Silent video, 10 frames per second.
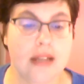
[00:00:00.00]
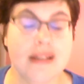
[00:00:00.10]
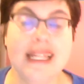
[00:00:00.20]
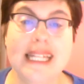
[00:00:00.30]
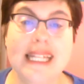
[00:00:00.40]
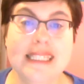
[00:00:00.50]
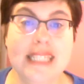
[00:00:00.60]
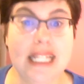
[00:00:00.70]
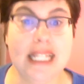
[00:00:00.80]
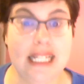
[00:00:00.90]
In
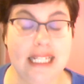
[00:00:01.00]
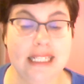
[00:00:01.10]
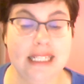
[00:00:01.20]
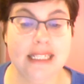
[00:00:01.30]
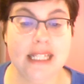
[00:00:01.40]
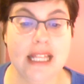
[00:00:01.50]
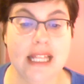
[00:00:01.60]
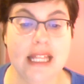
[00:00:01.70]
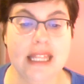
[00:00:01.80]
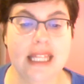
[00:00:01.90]
D,
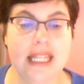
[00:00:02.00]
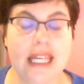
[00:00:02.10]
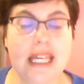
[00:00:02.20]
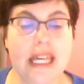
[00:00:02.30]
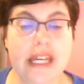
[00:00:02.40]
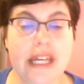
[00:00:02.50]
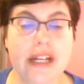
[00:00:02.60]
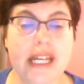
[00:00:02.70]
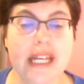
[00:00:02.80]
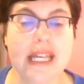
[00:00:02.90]
the key here
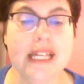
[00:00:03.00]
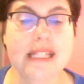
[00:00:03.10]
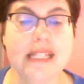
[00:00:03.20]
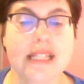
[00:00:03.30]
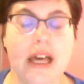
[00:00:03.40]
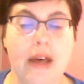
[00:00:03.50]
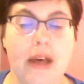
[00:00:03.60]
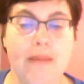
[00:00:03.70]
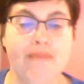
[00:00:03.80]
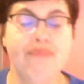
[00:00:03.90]
is
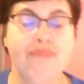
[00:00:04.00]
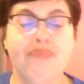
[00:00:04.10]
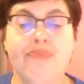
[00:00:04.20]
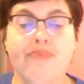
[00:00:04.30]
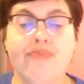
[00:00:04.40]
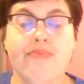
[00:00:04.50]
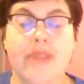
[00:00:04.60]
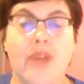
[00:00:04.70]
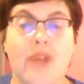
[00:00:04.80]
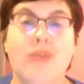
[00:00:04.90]

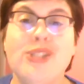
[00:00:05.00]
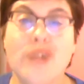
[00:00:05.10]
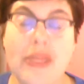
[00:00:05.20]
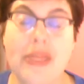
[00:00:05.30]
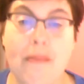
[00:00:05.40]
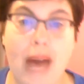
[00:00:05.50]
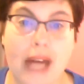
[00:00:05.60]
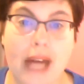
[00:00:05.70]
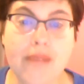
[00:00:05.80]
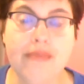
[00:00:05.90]
we start at the bottom.
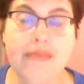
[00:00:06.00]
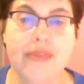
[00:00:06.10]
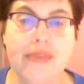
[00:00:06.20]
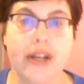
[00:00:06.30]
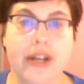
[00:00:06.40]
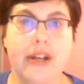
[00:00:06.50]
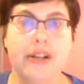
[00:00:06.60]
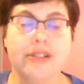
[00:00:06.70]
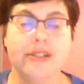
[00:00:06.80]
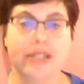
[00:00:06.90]

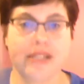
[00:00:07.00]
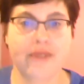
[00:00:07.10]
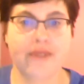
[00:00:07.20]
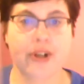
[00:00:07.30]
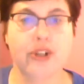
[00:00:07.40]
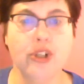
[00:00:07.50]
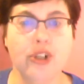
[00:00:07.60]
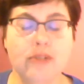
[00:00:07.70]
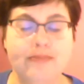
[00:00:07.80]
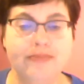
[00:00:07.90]
Theirs is vertical,
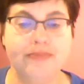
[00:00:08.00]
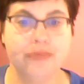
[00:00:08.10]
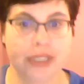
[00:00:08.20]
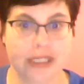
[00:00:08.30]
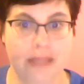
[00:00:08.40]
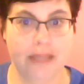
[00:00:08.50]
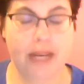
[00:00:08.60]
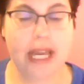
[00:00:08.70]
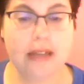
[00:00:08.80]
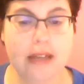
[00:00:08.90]
which is up and
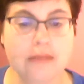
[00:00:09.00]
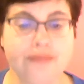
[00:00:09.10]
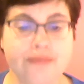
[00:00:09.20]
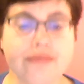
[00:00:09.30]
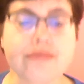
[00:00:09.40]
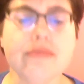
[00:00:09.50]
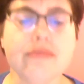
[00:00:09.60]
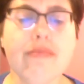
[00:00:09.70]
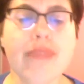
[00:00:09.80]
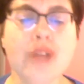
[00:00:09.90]
down.
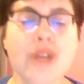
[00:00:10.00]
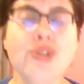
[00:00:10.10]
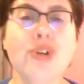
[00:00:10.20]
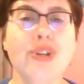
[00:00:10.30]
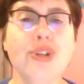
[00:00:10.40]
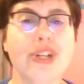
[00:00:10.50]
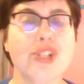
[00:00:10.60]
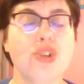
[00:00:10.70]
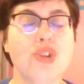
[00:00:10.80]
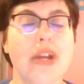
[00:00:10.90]
So you're going to
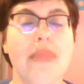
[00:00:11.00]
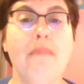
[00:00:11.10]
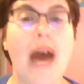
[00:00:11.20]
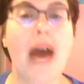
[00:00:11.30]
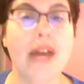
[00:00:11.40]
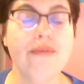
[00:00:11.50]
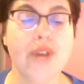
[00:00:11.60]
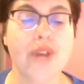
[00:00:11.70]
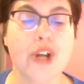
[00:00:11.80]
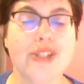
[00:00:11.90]
start at the bottom
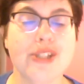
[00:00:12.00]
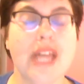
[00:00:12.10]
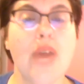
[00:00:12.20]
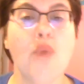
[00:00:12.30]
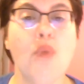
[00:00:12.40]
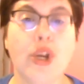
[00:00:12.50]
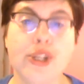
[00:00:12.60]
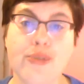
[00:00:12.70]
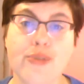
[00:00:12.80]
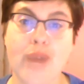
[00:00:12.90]
first and work your
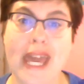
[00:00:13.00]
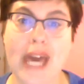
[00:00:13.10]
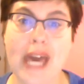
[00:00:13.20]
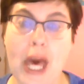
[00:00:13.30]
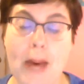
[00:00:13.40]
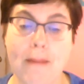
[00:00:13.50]
way up.